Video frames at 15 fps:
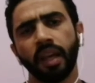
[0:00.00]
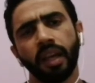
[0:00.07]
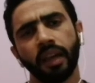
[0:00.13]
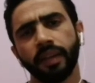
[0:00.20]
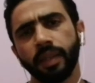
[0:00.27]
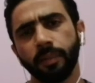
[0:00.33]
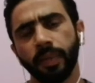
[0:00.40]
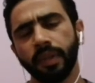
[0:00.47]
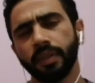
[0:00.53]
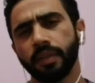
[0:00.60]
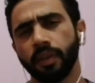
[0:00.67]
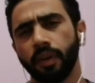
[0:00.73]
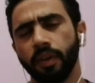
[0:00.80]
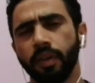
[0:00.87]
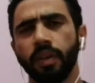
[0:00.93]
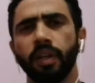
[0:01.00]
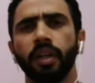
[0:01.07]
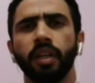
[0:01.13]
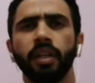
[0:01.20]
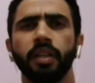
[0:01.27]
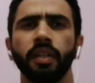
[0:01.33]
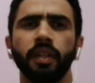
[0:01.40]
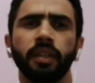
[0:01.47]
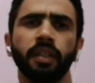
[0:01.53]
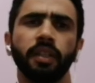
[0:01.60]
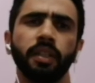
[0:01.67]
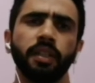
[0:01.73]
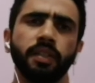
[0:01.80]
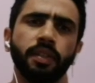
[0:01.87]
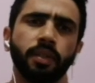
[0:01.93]
It depends on the
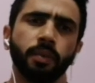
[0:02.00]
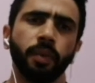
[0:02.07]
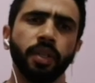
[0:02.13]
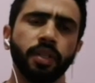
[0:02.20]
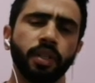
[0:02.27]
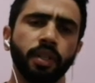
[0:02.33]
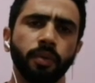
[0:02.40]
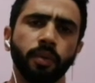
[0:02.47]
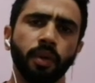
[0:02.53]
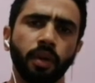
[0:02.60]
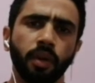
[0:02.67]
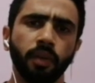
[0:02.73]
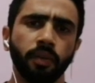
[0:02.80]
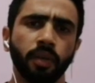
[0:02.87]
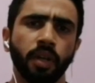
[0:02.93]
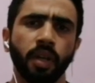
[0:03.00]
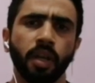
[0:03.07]
situation you are.